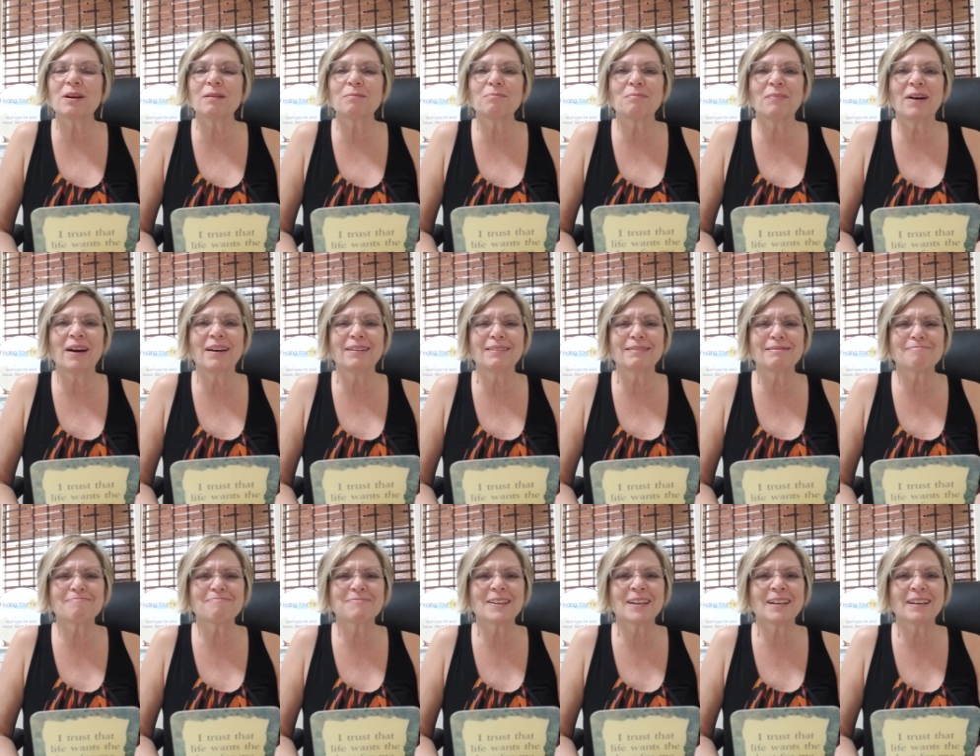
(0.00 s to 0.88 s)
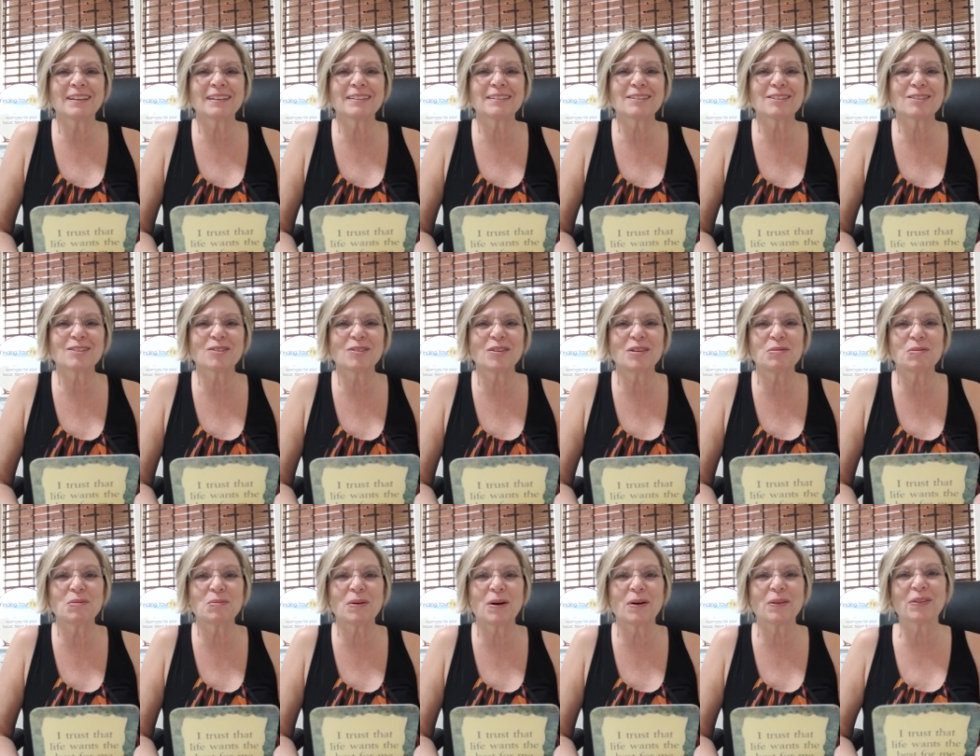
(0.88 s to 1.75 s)
might kick and scream
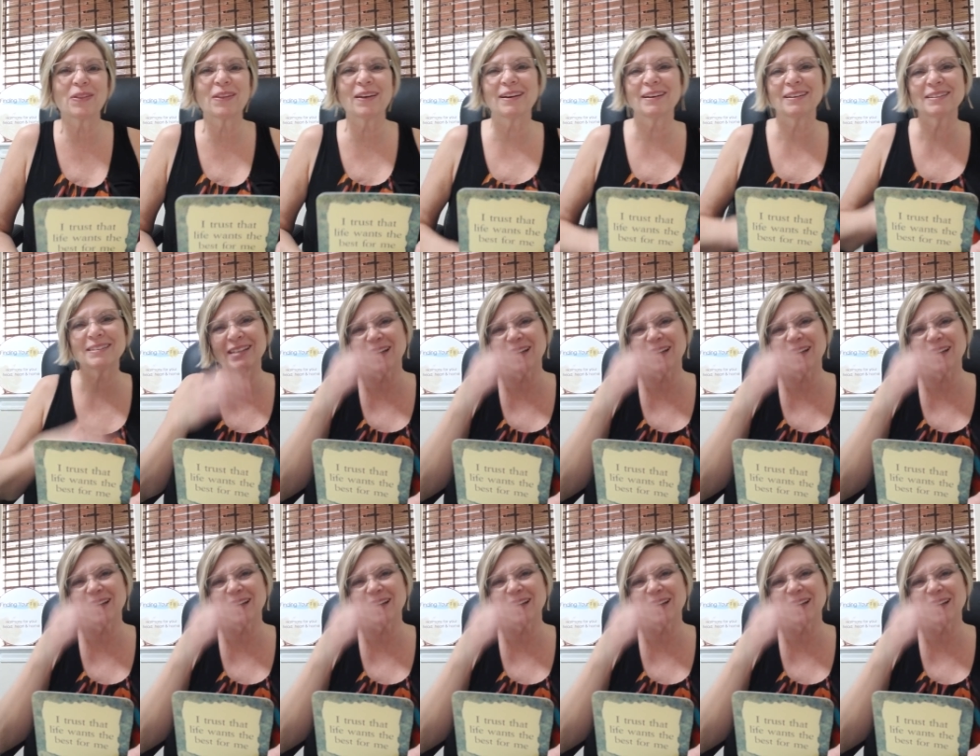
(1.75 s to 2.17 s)
about things.